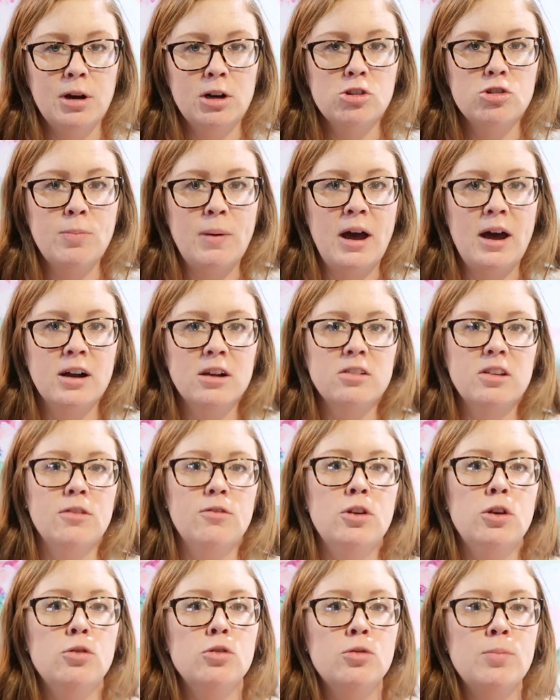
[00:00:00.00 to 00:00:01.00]
March box.
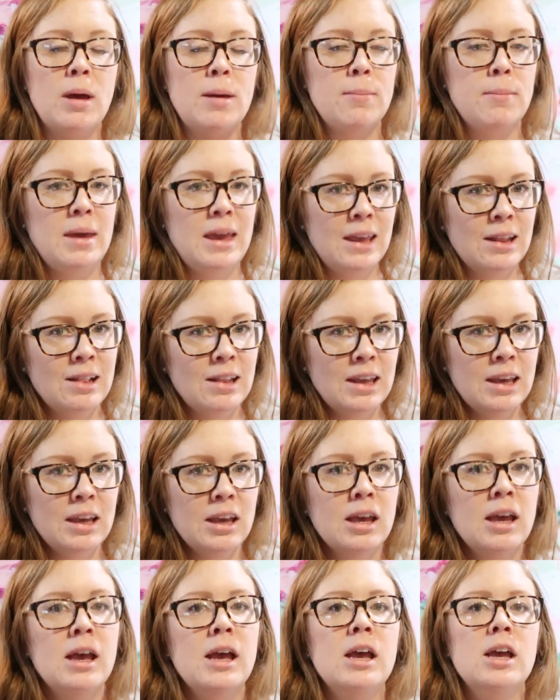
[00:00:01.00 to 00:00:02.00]
If you use my main
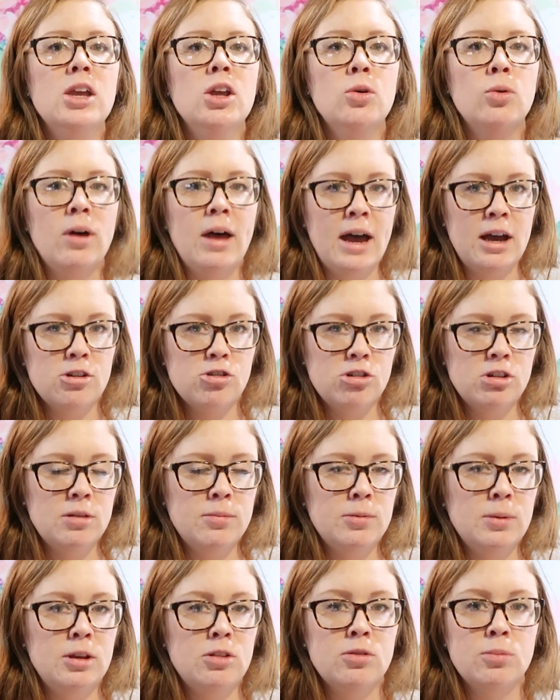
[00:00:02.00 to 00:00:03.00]
link, you will actually
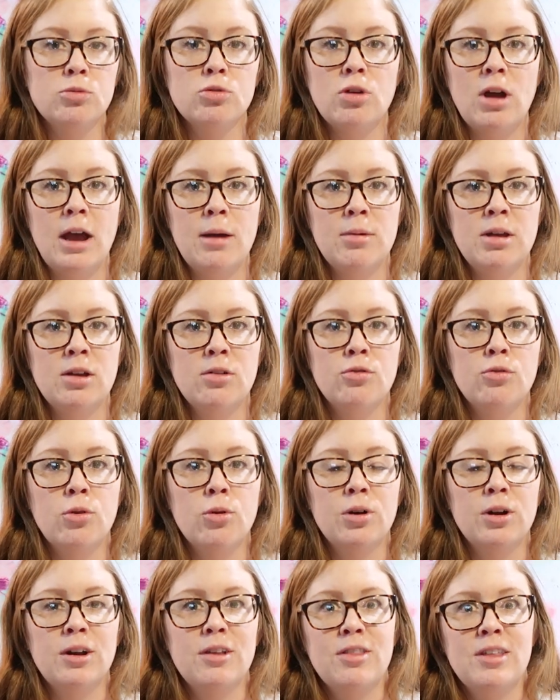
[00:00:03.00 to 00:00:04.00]
be subscribing
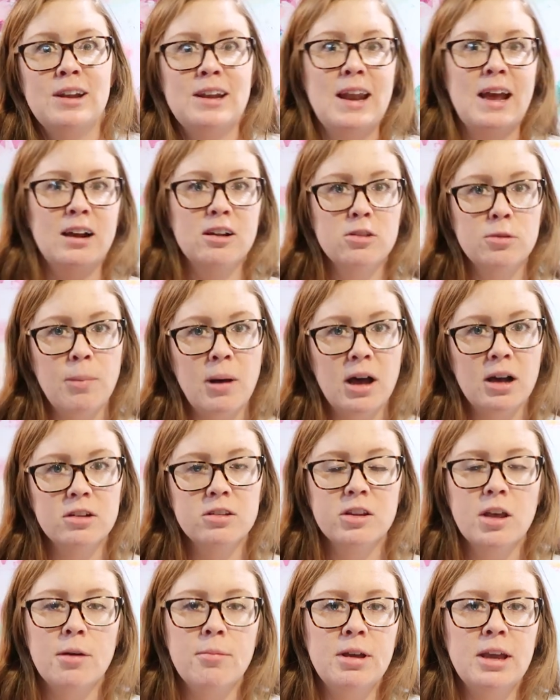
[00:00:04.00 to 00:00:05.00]
for the next
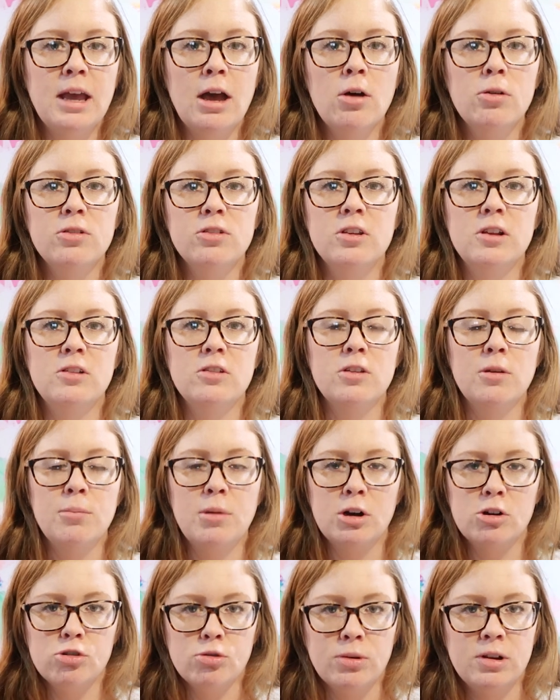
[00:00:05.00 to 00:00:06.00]
box coming out. Since the
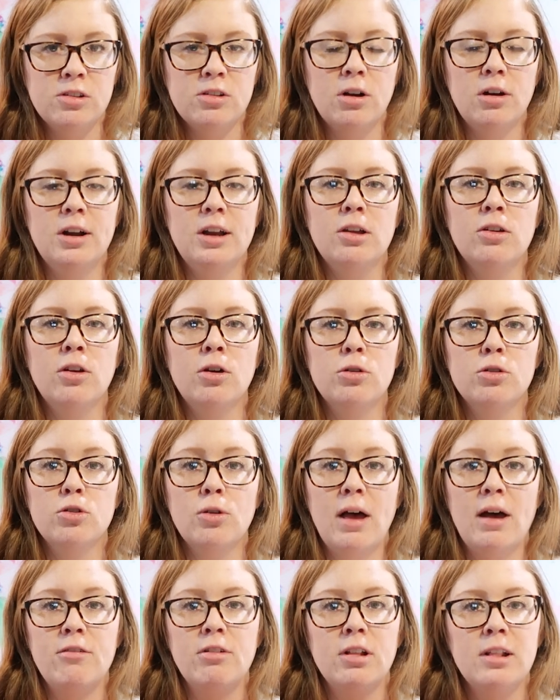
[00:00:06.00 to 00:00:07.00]
March one's already closed,
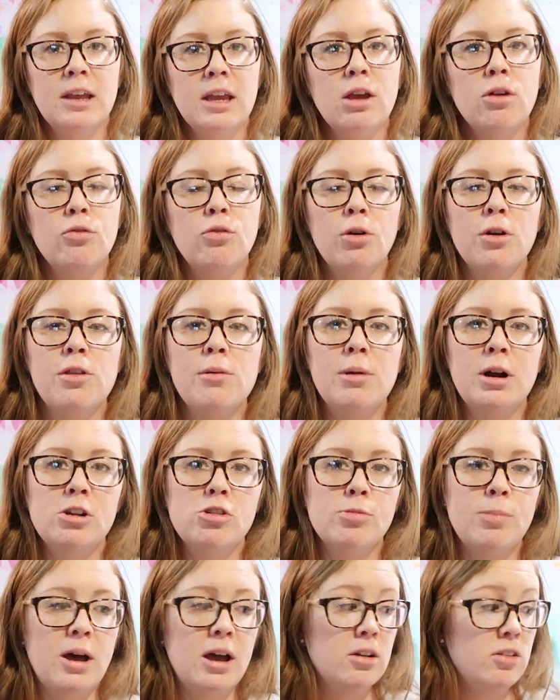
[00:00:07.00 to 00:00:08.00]
I'll have a link for the
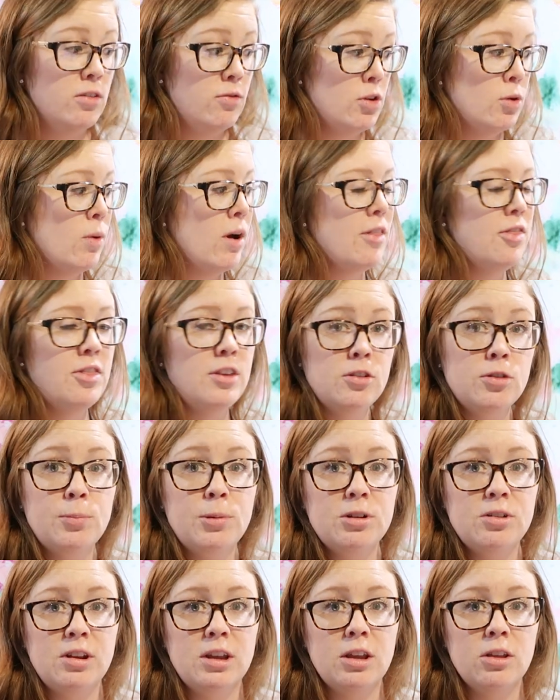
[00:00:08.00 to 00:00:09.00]
March box if you want this
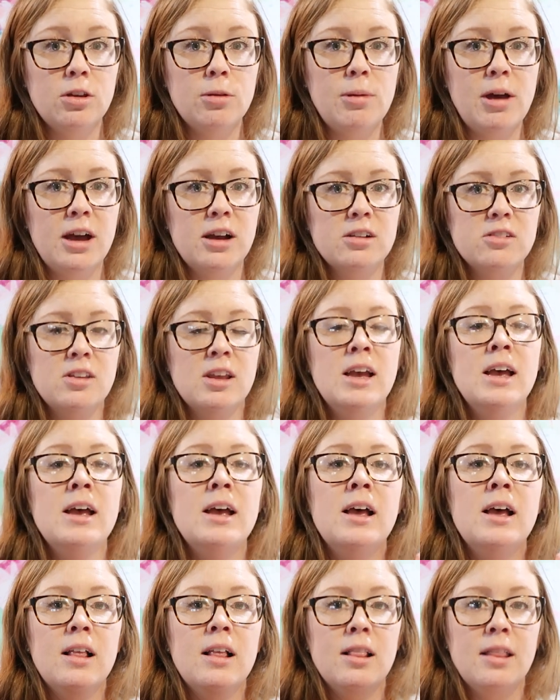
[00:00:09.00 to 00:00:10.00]
particular box.
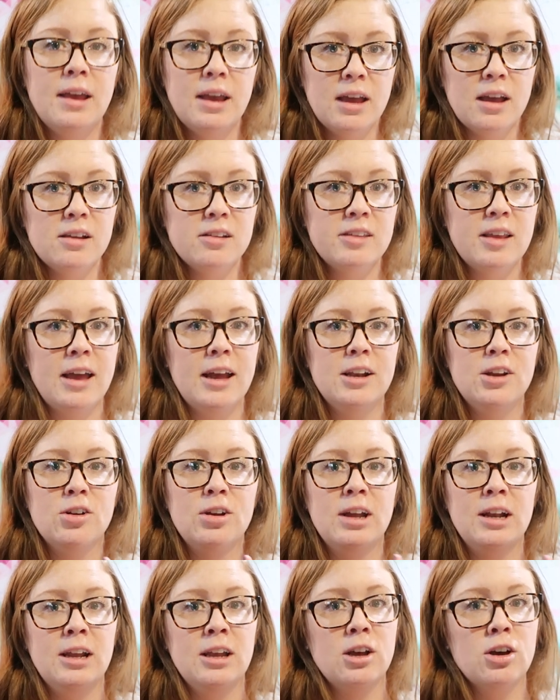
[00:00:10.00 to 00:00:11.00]
Like I said, you're
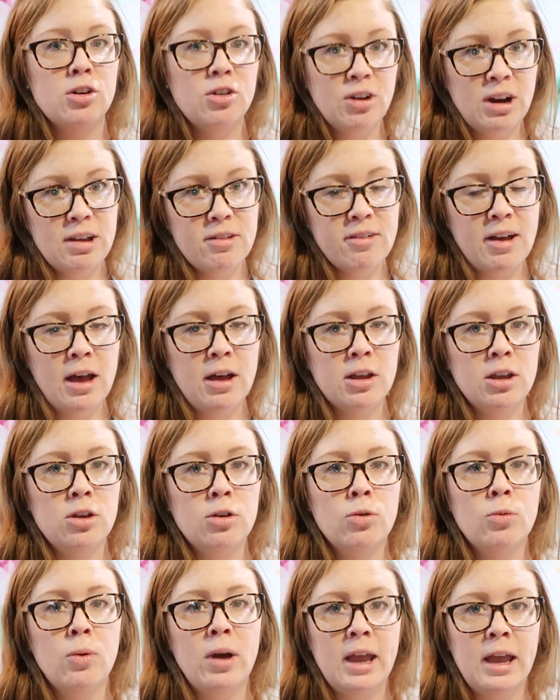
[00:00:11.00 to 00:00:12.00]
getting a great
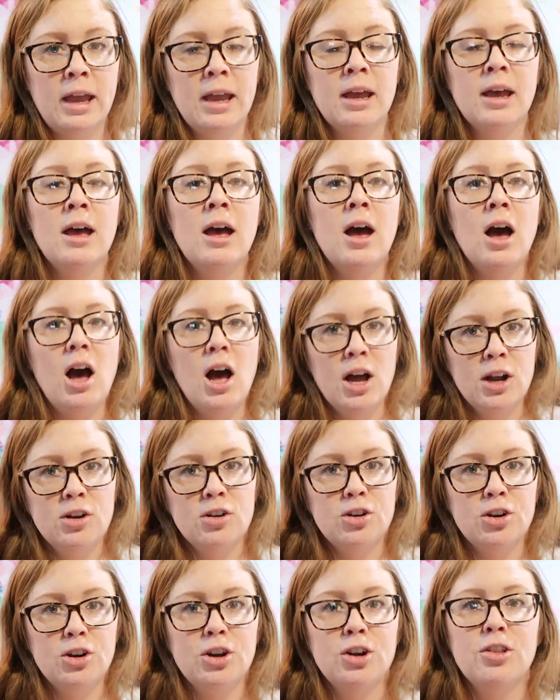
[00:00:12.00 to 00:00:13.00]
value, way
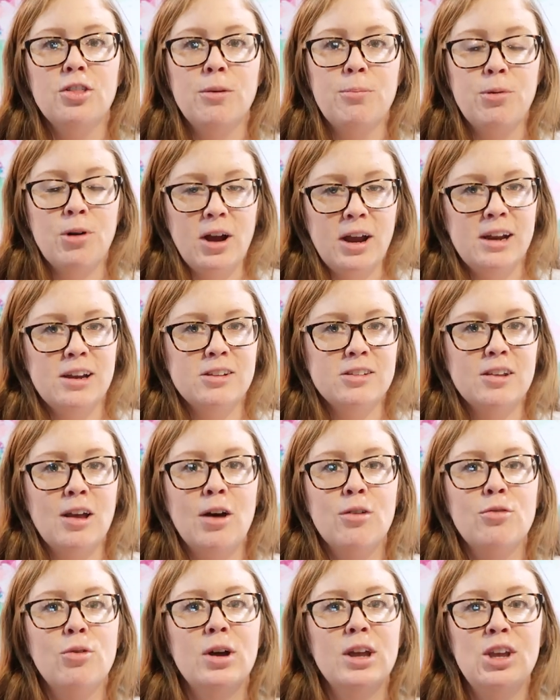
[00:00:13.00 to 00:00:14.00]
under the price
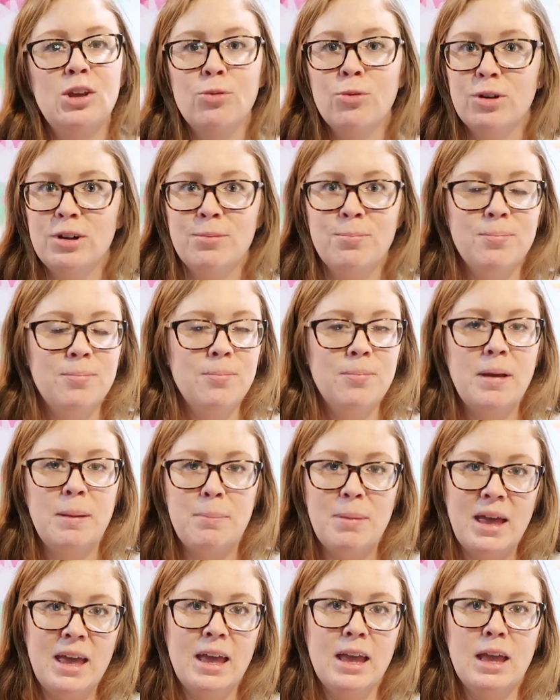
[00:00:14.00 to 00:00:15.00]
of what you would
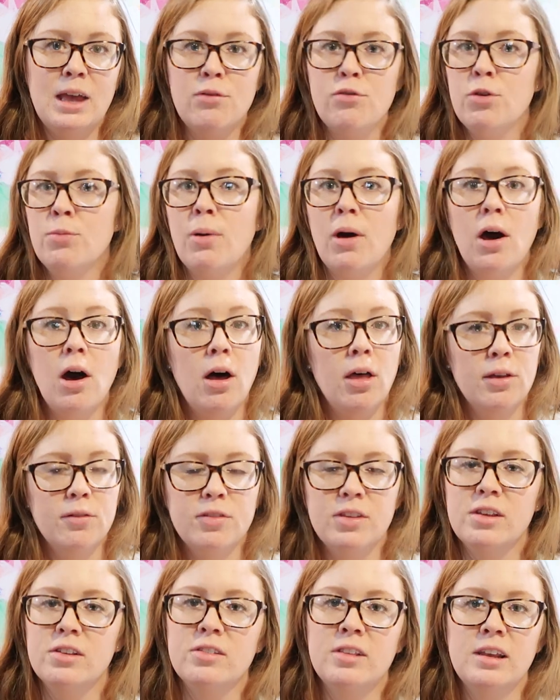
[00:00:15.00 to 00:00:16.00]
pay if you bought all of
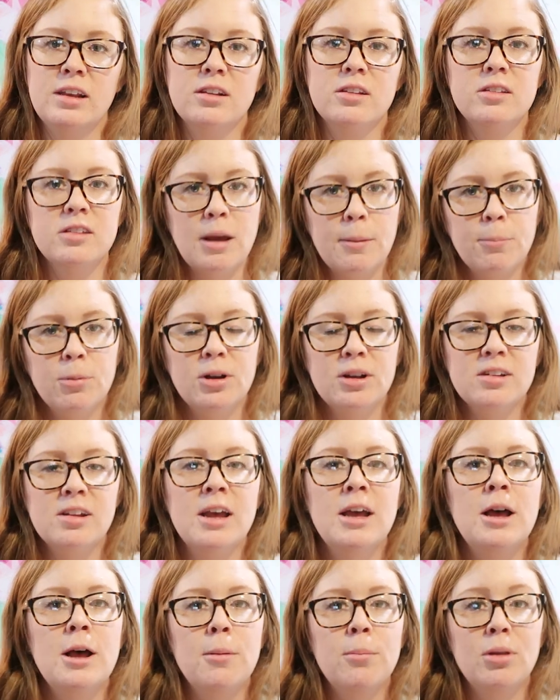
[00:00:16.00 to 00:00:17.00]
these things separate.
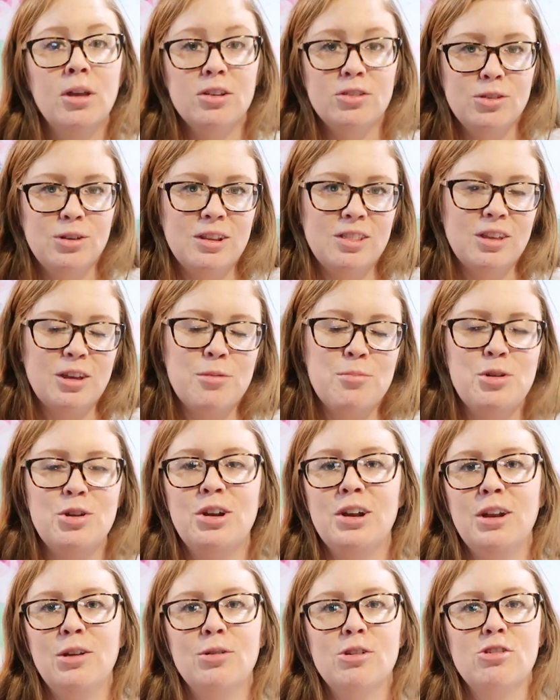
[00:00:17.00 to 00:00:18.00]
Plus you get the
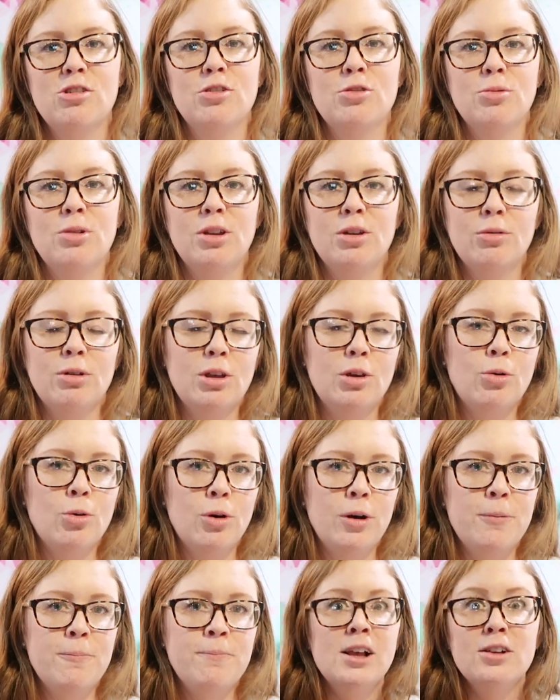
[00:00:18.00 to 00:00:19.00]
community, which is really, really
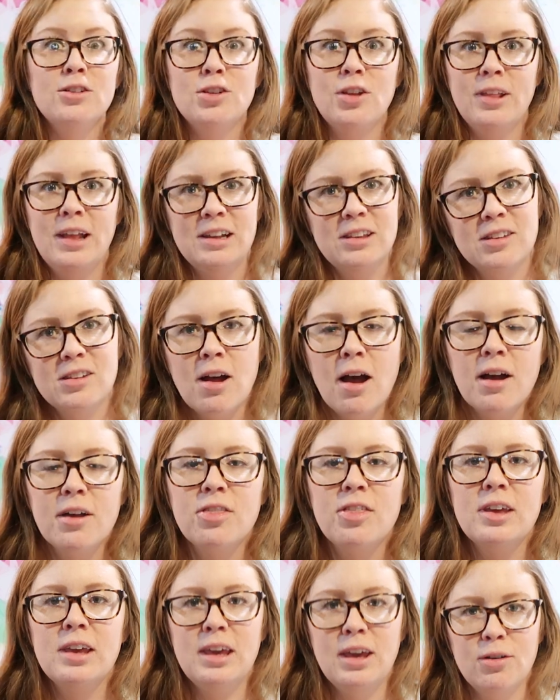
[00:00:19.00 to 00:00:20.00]
cool. So let's
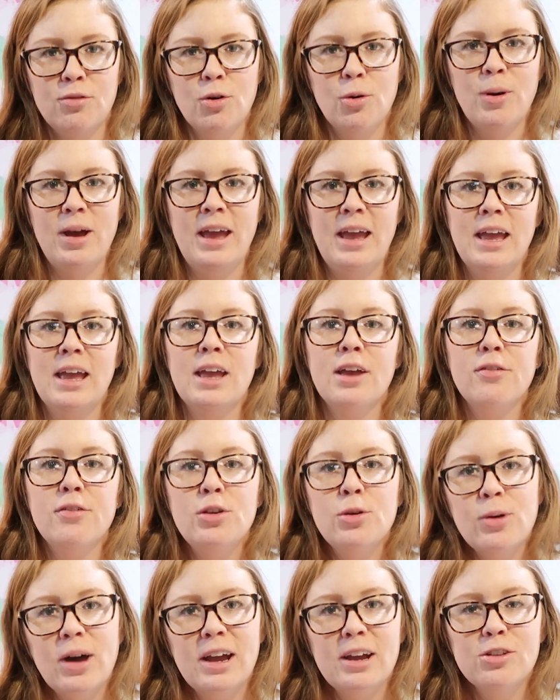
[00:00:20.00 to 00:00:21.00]
talk the giveaway. If
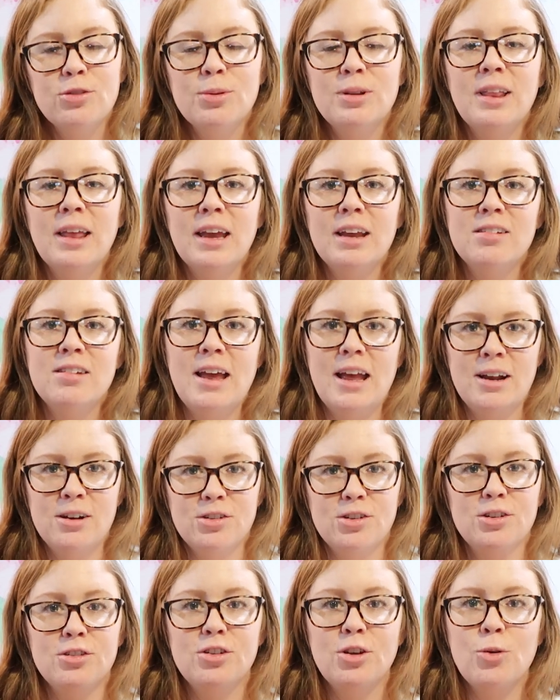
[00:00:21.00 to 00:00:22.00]
you guys would like to
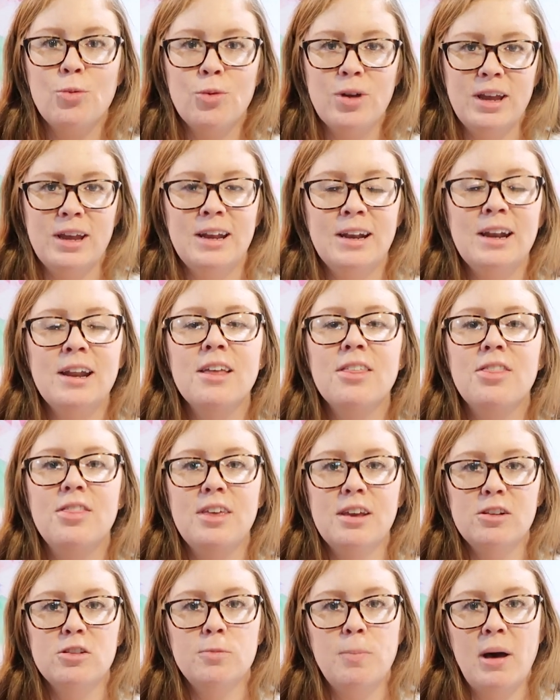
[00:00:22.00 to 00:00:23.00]
enter to win
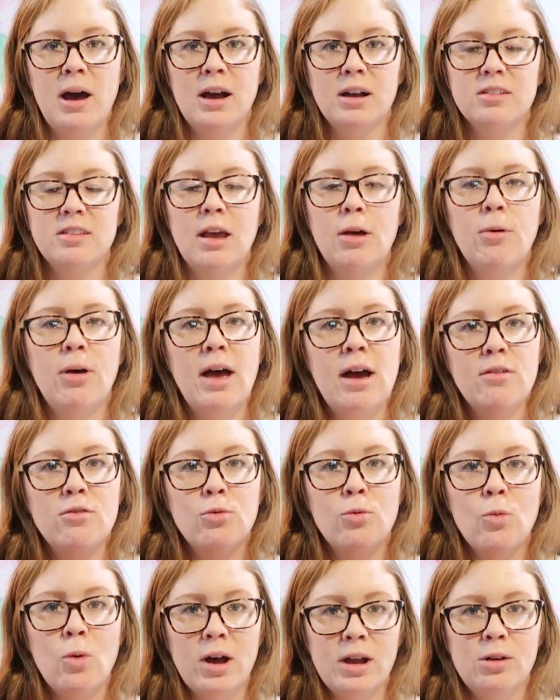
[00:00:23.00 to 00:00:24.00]
this box, I will
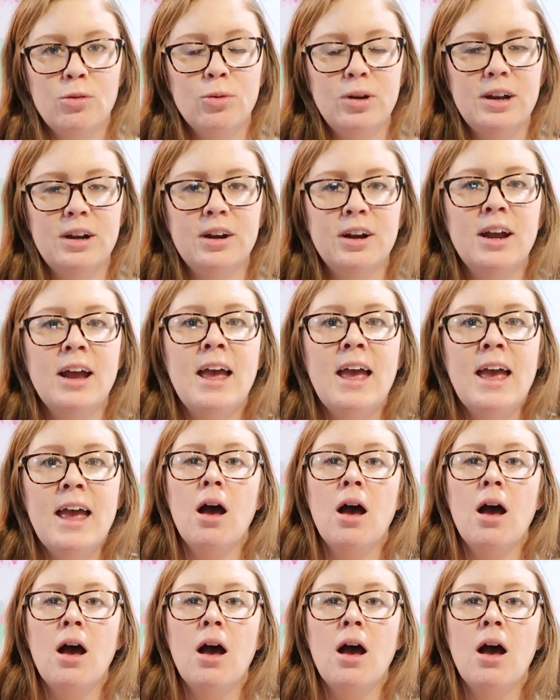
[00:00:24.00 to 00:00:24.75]
have one winner.